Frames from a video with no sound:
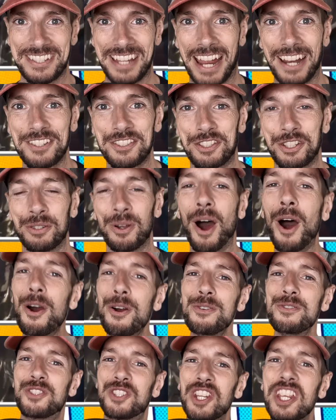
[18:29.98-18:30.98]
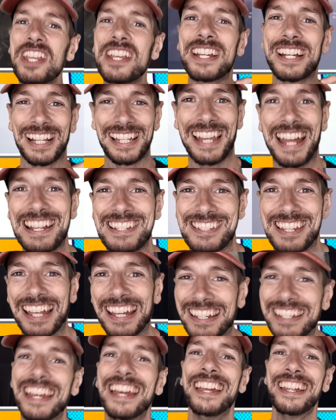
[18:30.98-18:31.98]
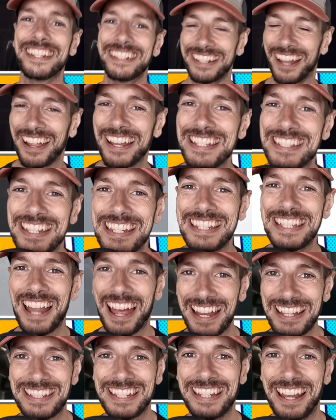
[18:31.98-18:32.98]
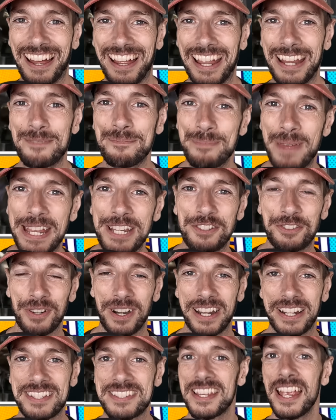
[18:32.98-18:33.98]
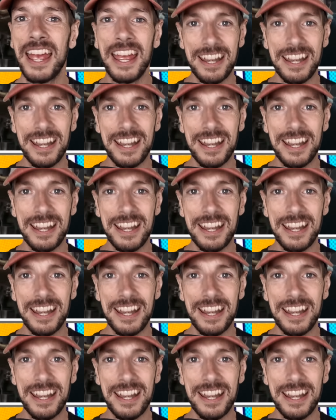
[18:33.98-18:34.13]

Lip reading: statue. OG classic 1999 Matrix.